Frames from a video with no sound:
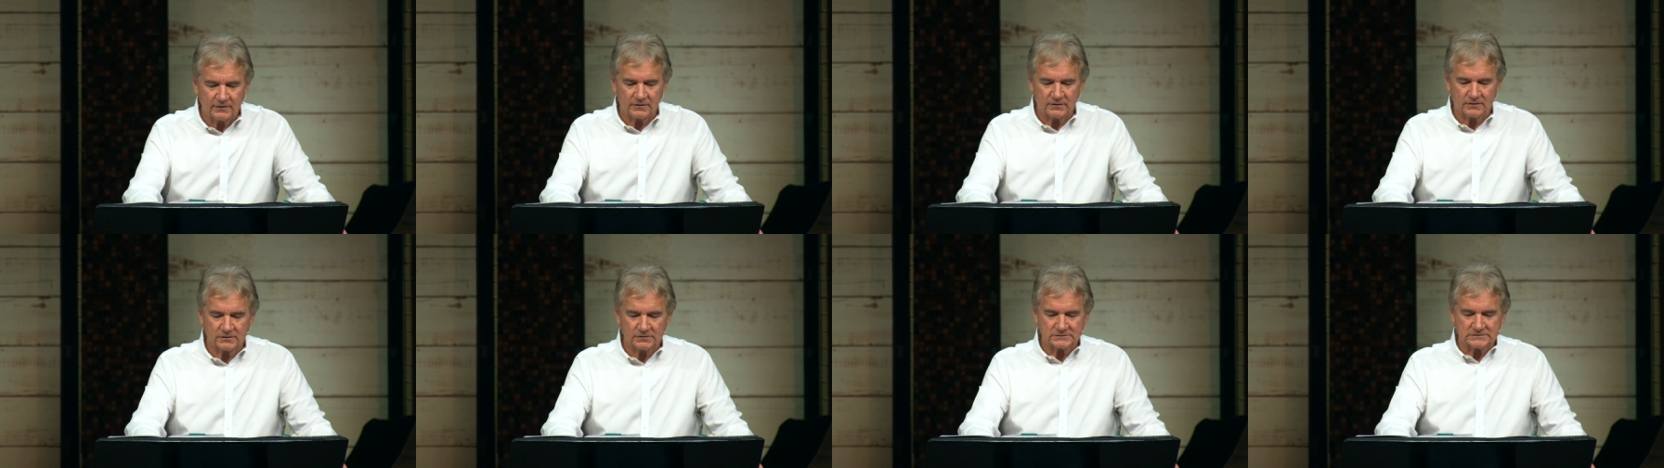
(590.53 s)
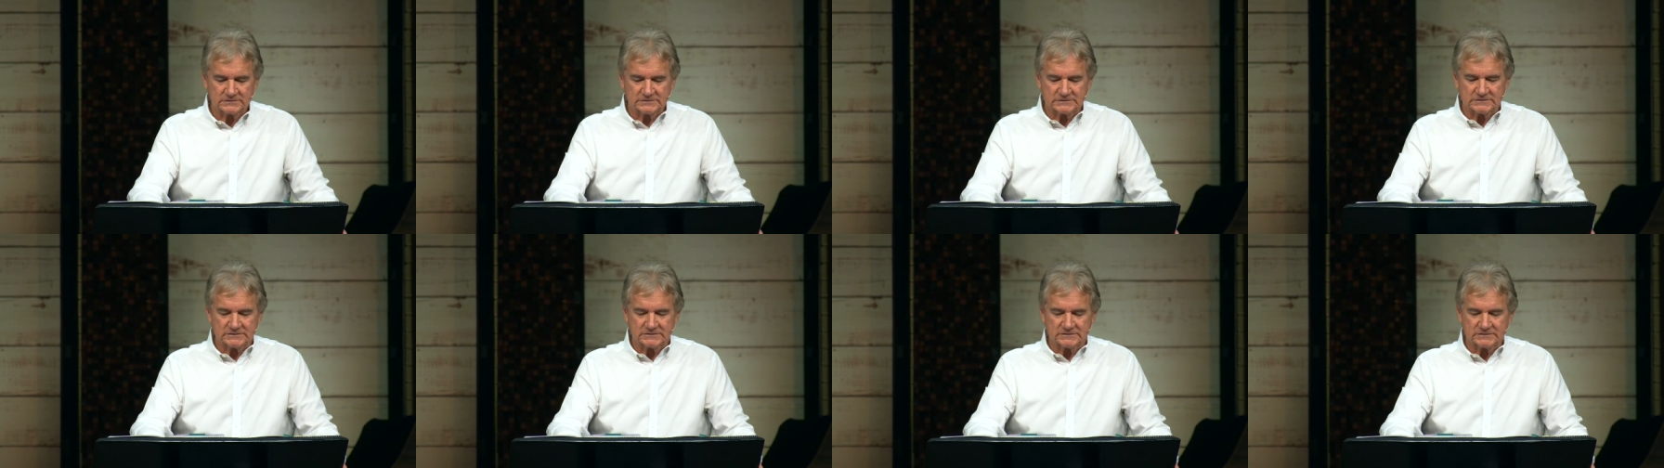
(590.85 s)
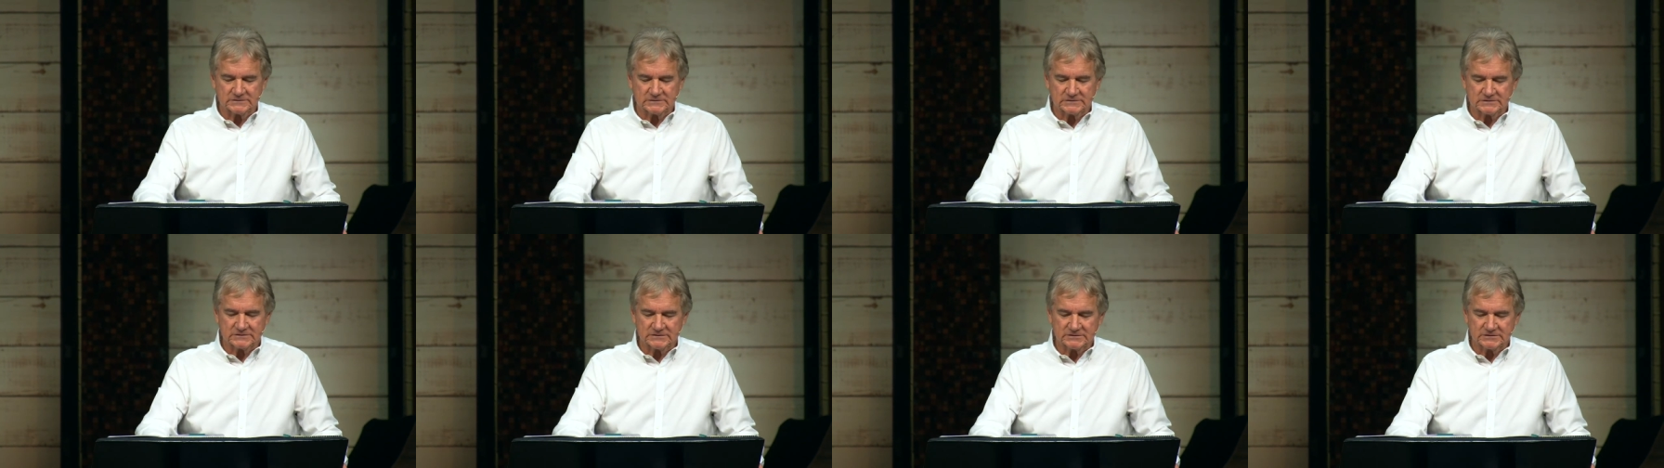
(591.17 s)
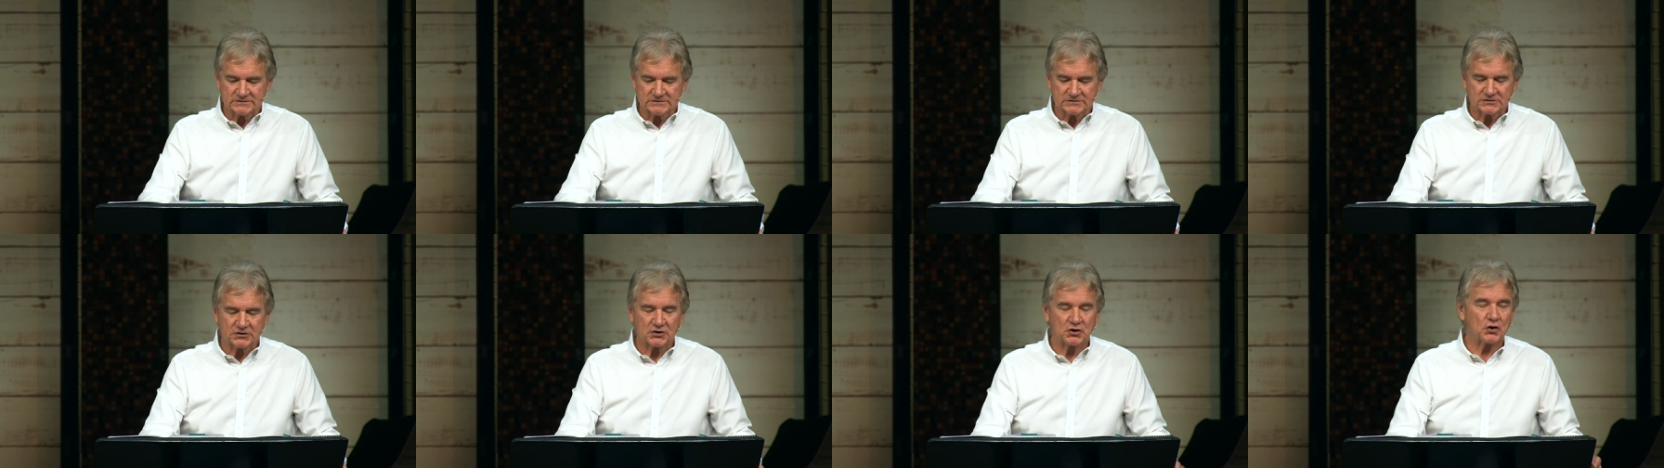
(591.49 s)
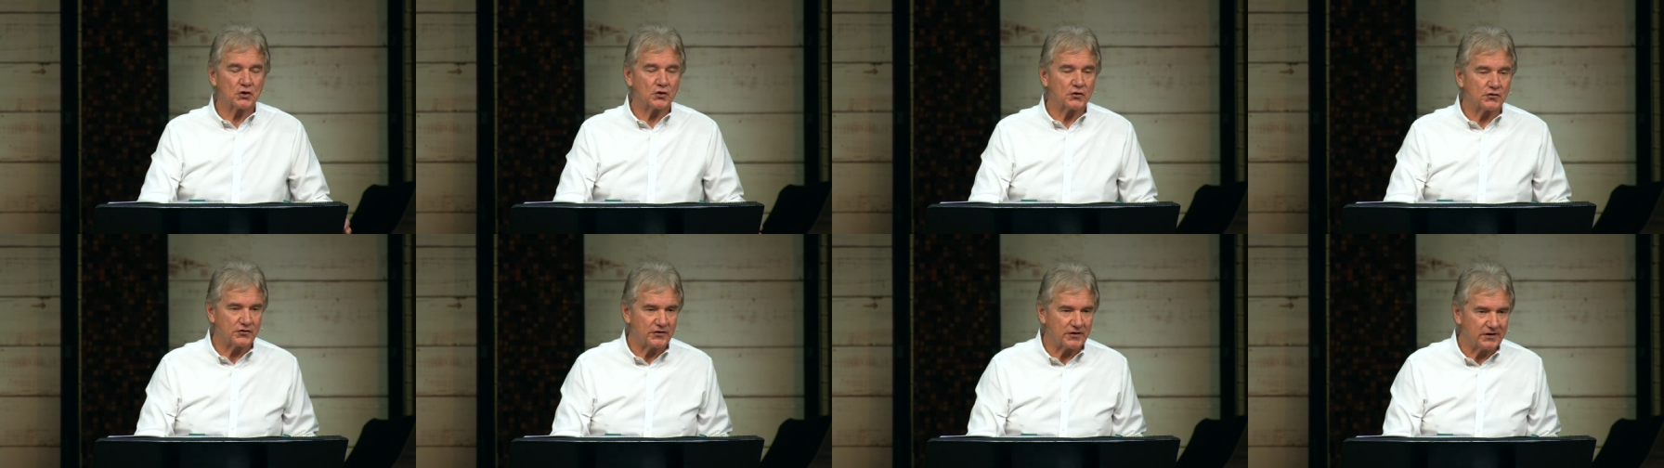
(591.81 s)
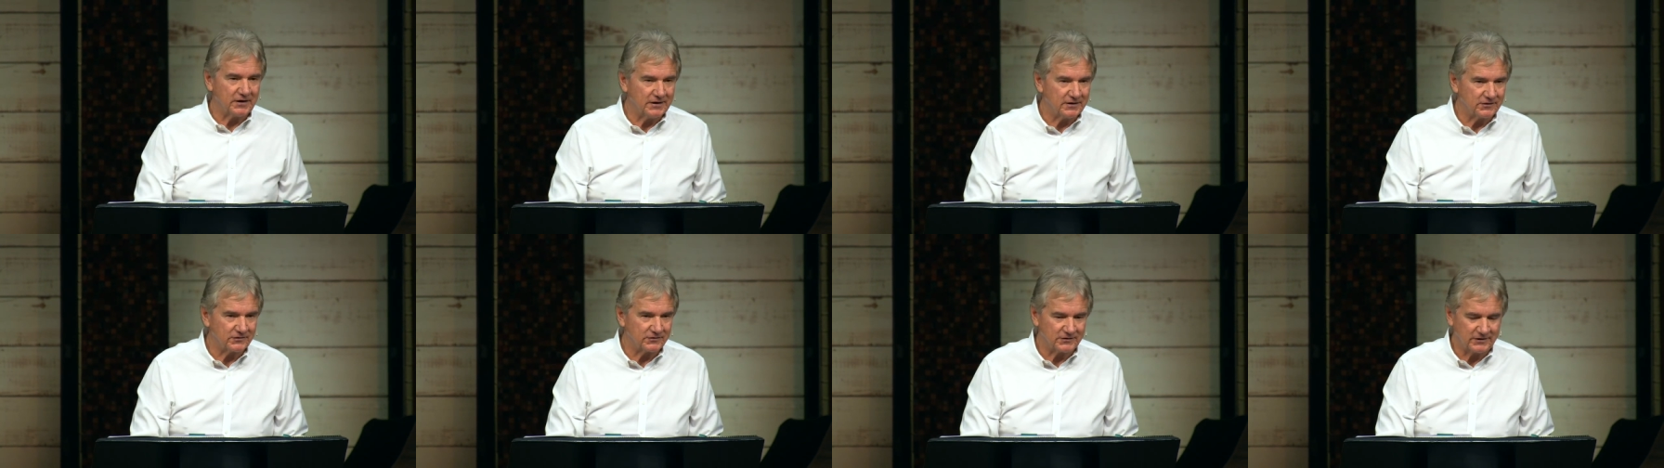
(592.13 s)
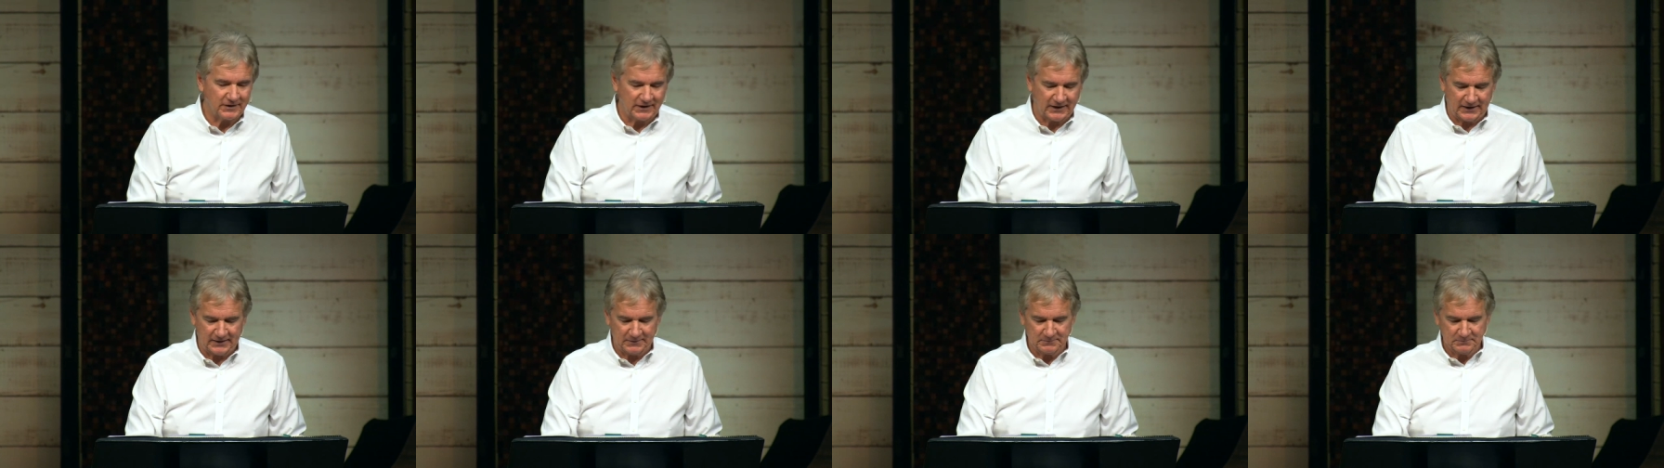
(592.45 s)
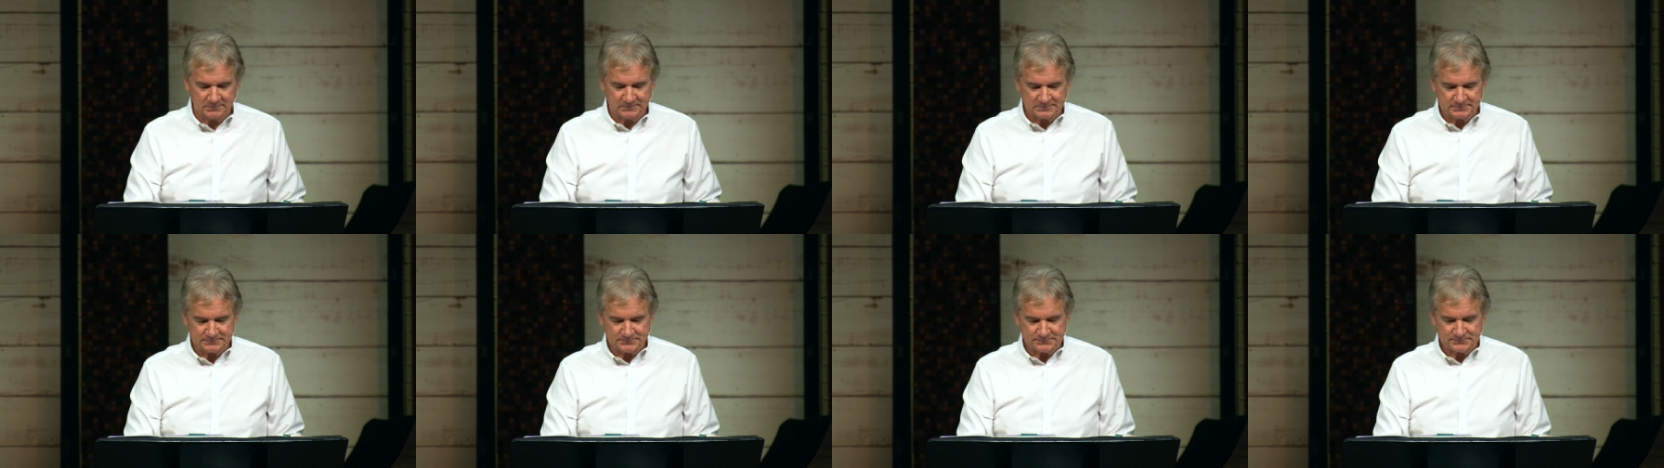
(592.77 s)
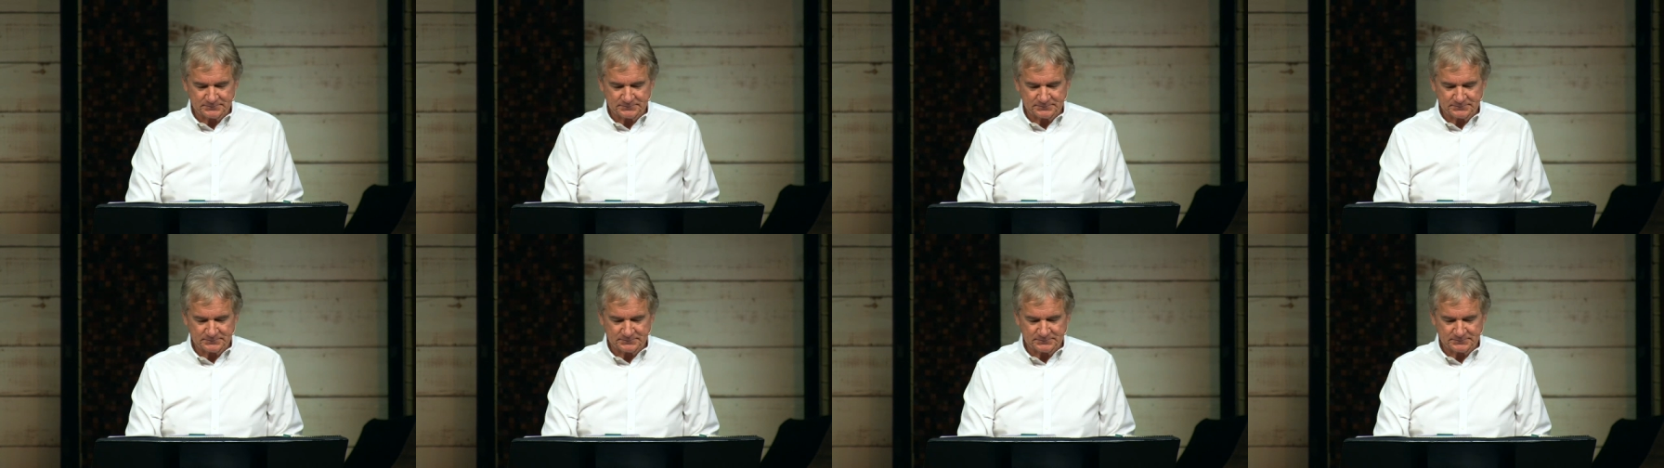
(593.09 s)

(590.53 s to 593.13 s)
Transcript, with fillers: or cursing his name,